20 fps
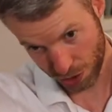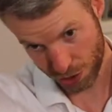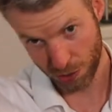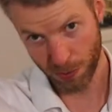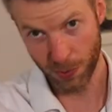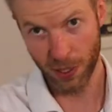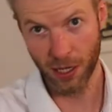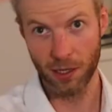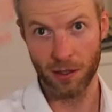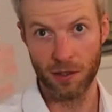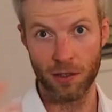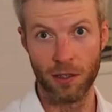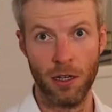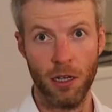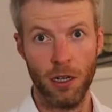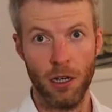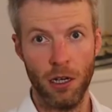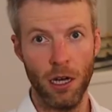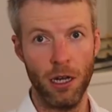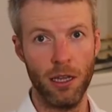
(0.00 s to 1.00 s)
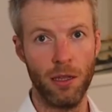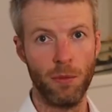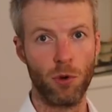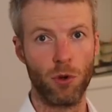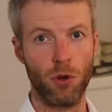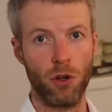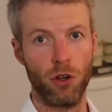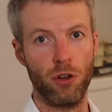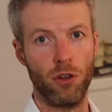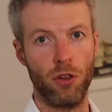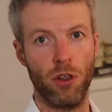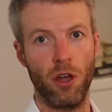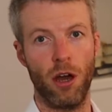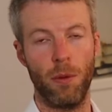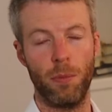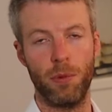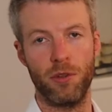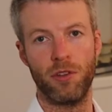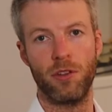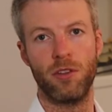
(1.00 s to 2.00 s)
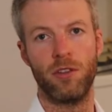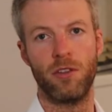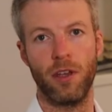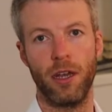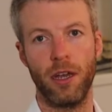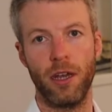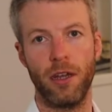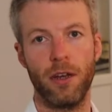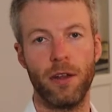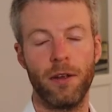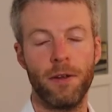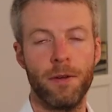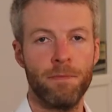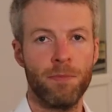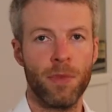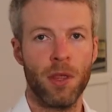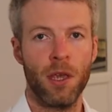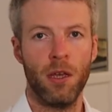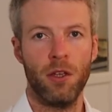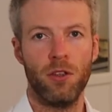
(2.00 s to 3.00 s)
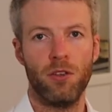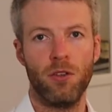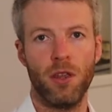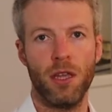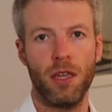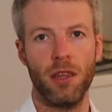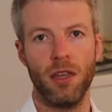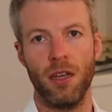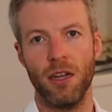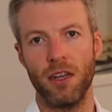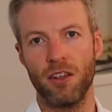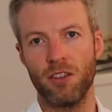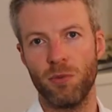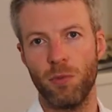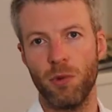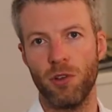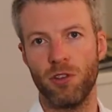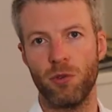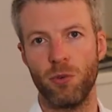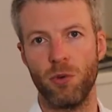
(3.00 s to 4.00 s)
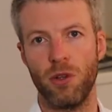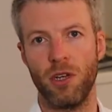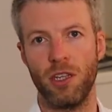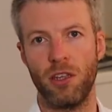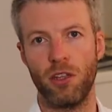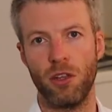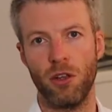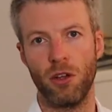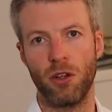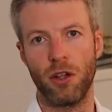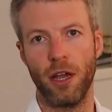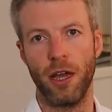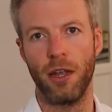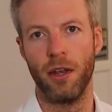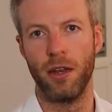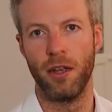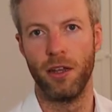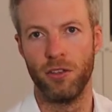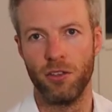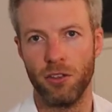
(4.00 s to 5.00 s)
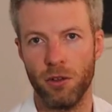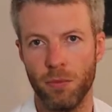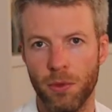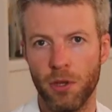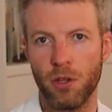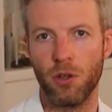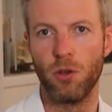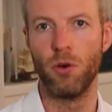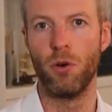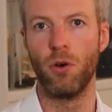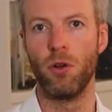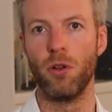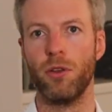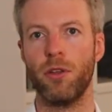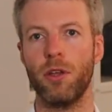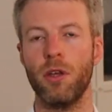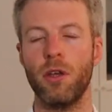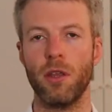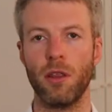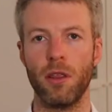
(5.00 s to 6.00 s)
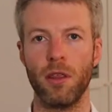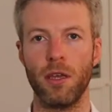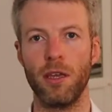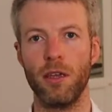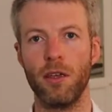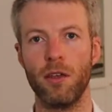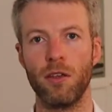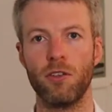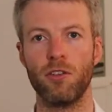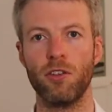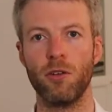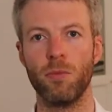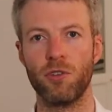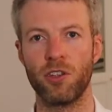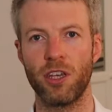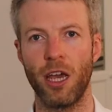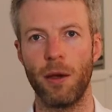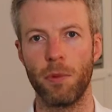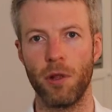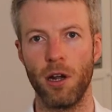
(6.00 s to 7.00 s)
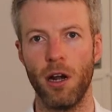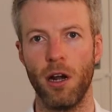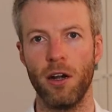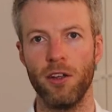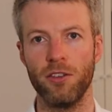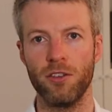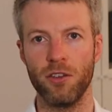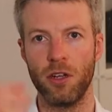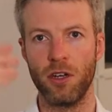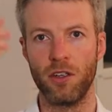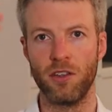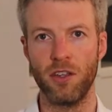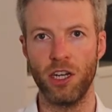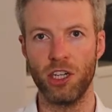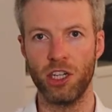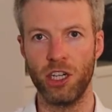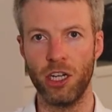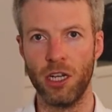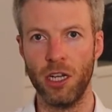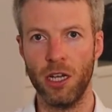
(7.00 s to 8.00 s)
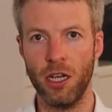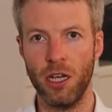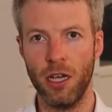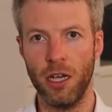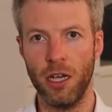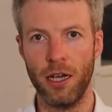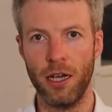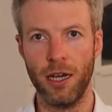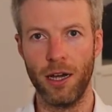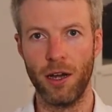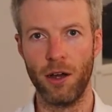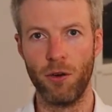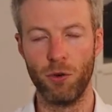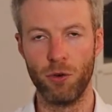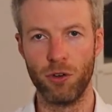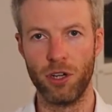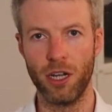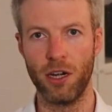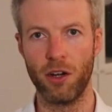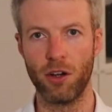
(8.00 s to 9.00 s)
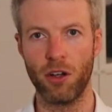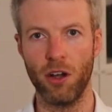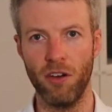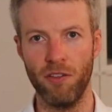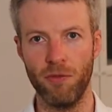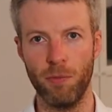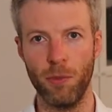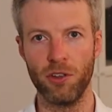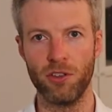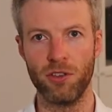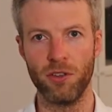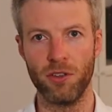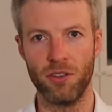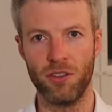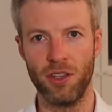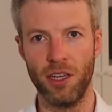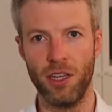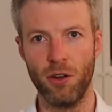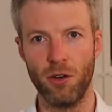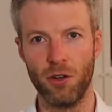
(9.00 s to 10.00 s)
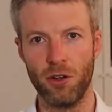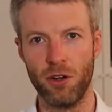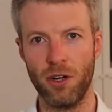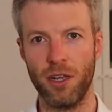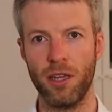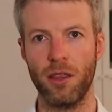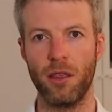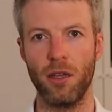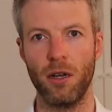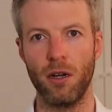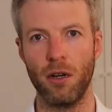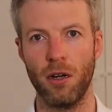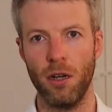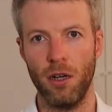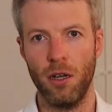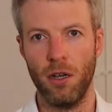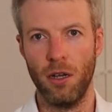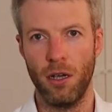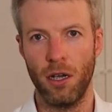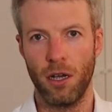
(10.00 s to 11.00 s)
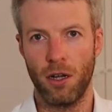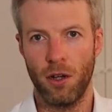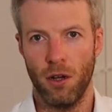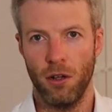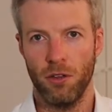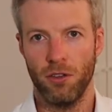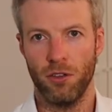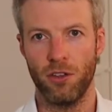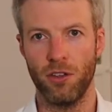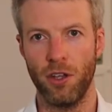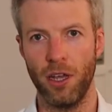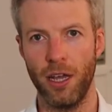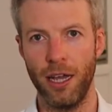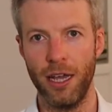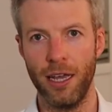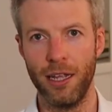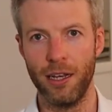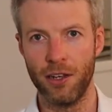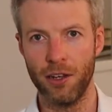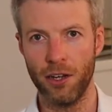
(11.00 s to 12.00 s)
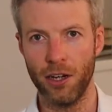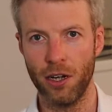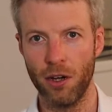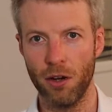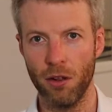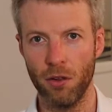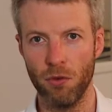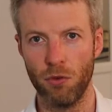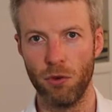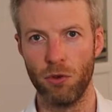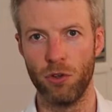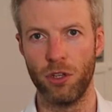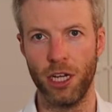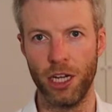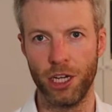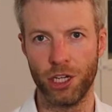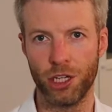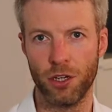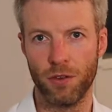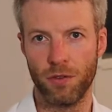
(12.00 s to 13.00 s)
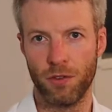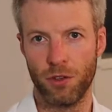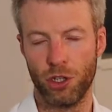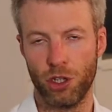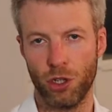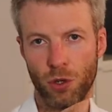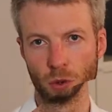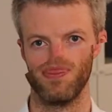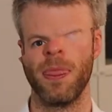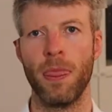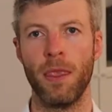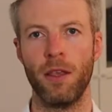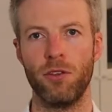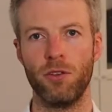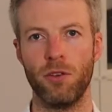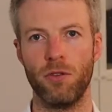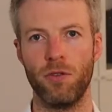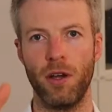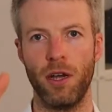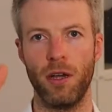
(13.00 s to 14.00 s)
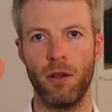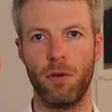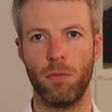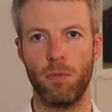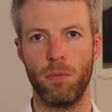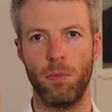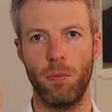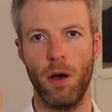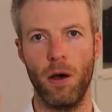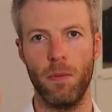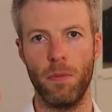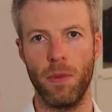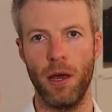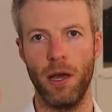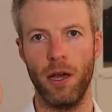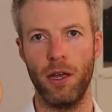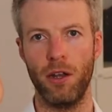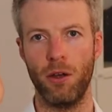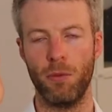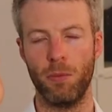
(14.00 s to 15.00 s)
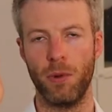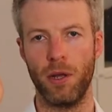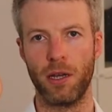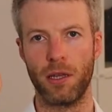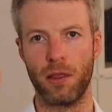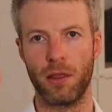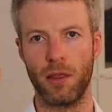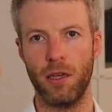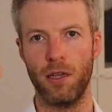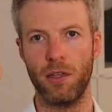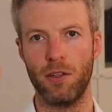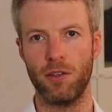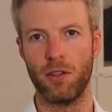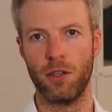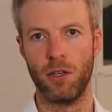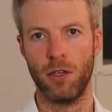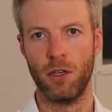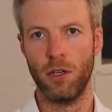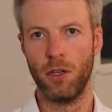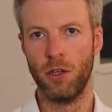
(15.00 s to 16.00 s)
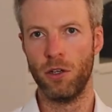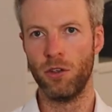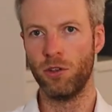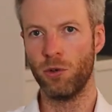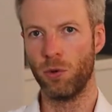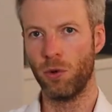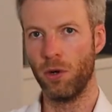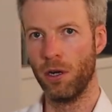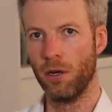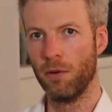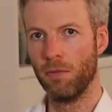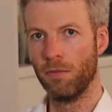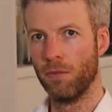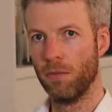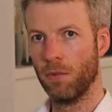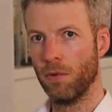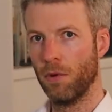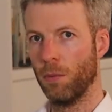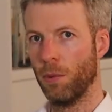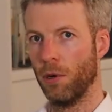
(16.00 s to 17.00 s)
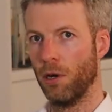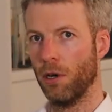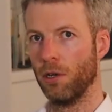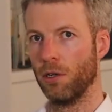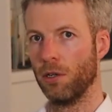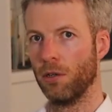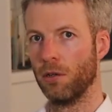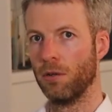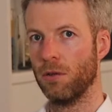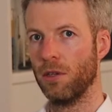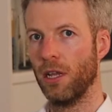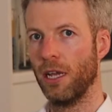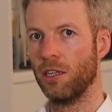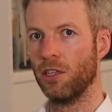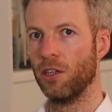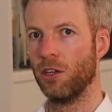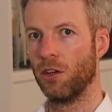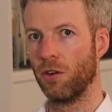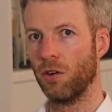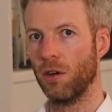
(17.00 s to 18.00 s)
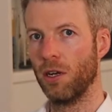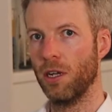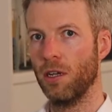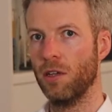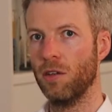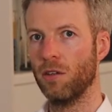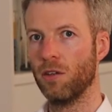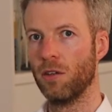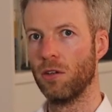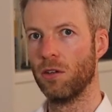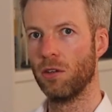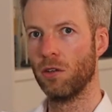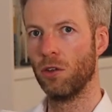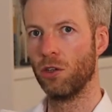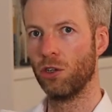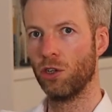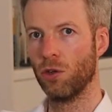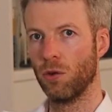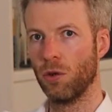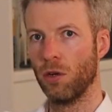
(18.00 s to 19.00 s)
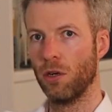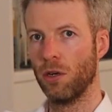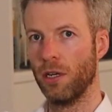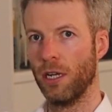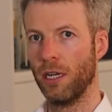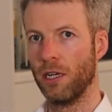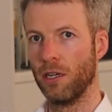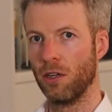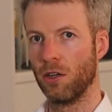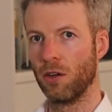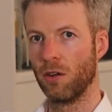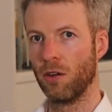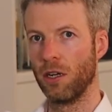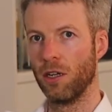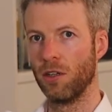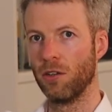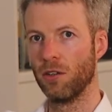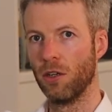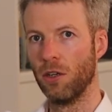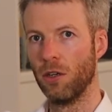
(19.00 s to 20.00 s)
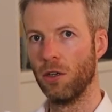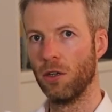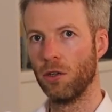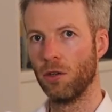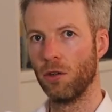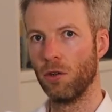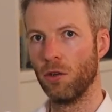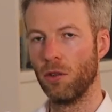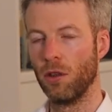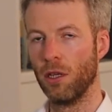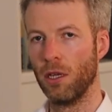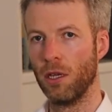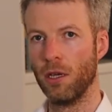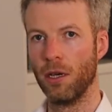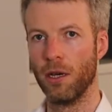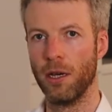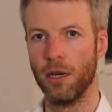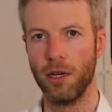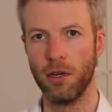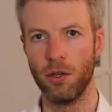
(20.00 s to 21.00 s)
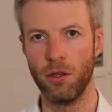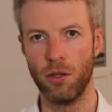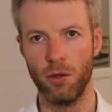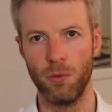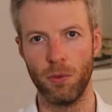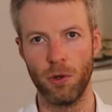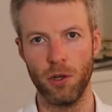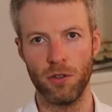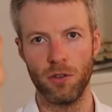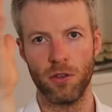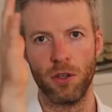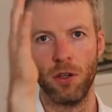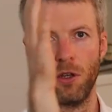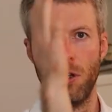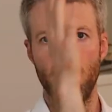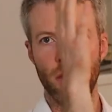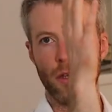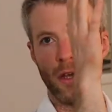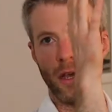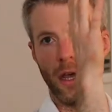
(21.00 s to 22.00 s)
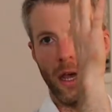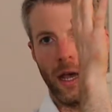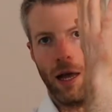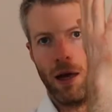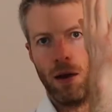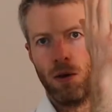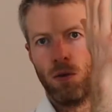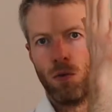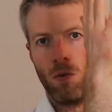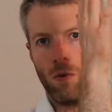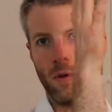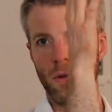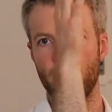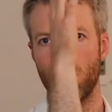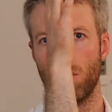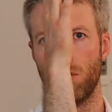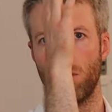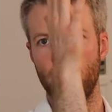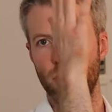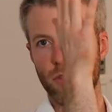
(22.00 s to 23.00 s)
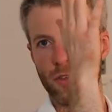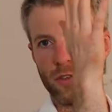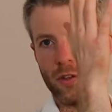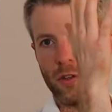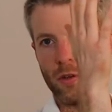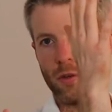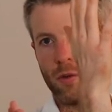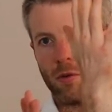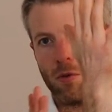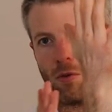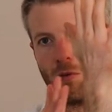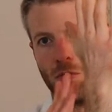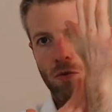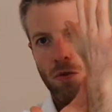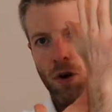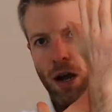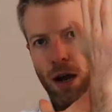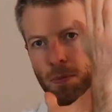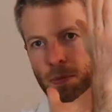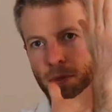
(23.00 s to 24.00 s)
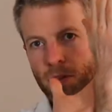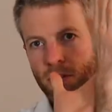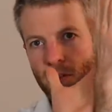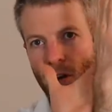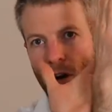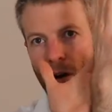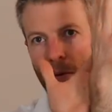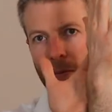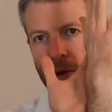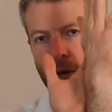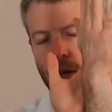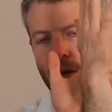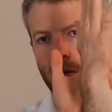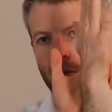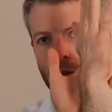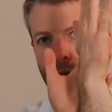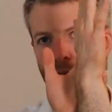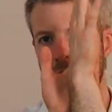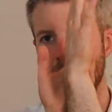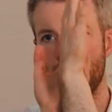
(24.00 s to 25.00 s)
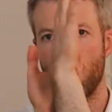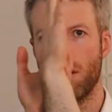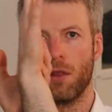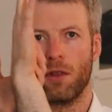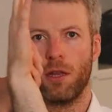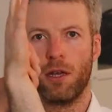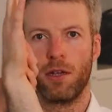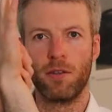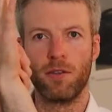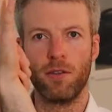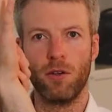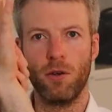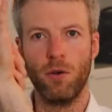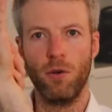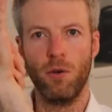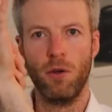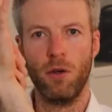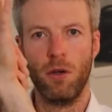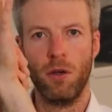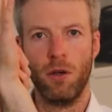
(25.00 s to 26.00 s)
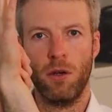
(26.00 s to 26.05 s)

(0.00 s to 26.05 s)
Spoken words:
or 2 minutes, and then we're going to do the opposite side. So then the next muscle we need to look at is something called the subscapularis, and it's actually a rotator cuff muscle. It's in underneath here. It causes internal rotation of the shoulder. So if I pop the hand up like this, so we're at about 90 degrees to the shoulder and 90 degrees to the humerus. And what I'm going to do is wrap this arm in underneath like so,